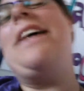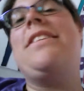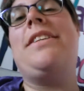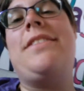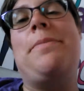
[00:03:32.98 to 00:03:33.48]
As
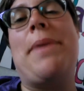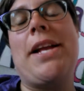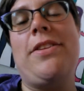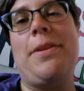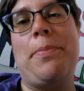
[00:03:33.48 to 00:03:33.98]
I said,
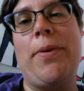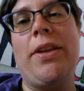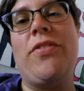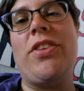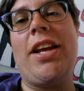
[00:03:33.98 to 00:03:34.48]
back to the
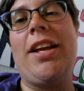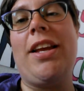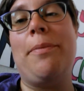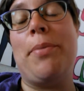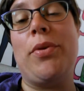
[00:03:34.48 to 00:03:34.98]
point of
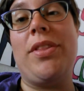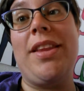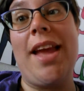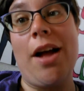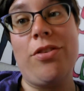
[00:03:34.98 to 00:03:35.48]
saying both
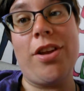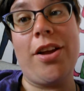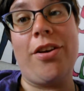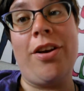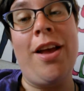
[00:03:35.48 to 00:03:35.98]
the
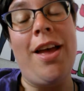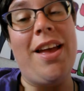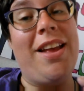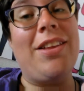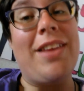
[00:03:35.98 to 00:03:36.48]
outsider
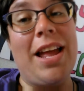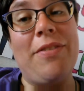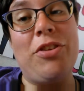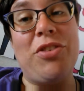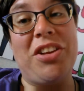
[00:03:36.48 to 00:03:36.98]
is kind
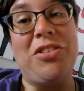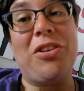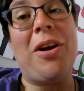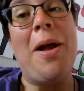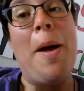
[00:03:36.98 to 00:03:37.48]
of a
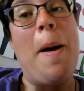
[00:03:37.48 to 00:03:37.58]
trickster.